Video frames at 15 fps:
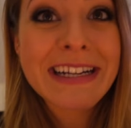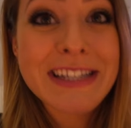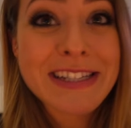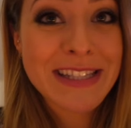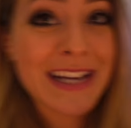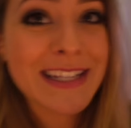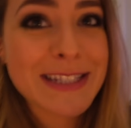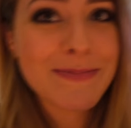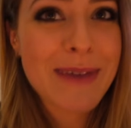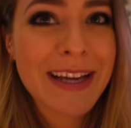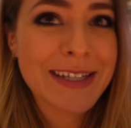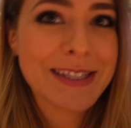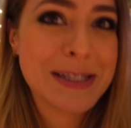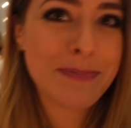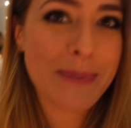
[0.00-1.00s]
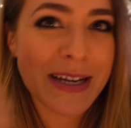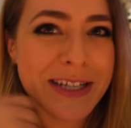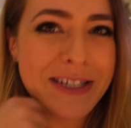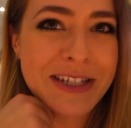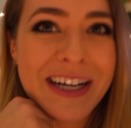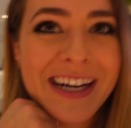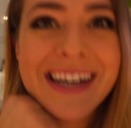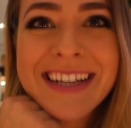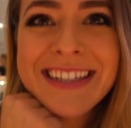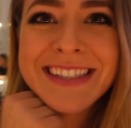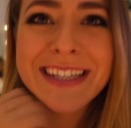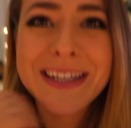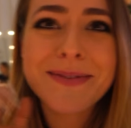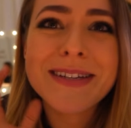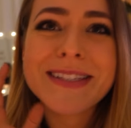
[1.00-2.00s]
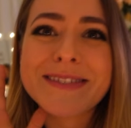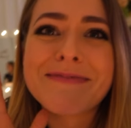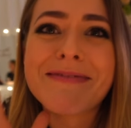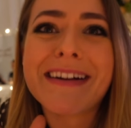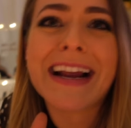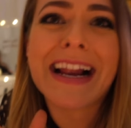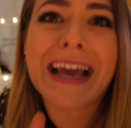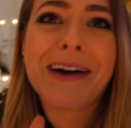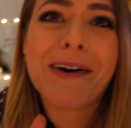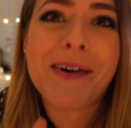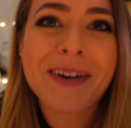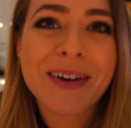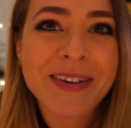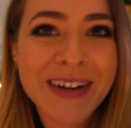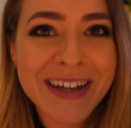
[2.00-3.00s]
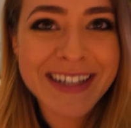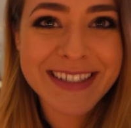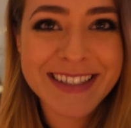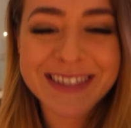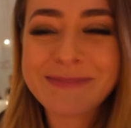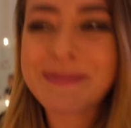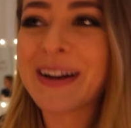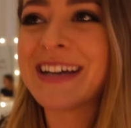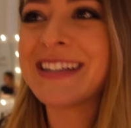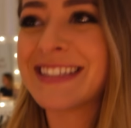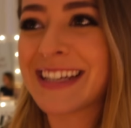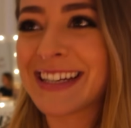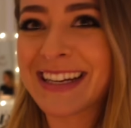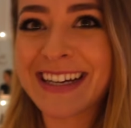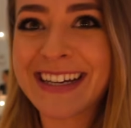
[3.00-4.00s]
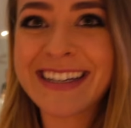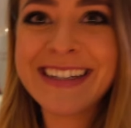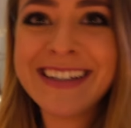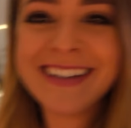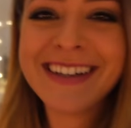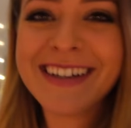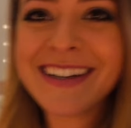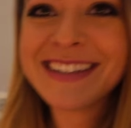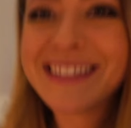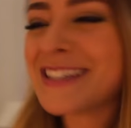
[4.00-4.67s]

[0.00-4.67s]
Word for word: just had to make a speech, guys, and it was really awkward, but I did it. it was good.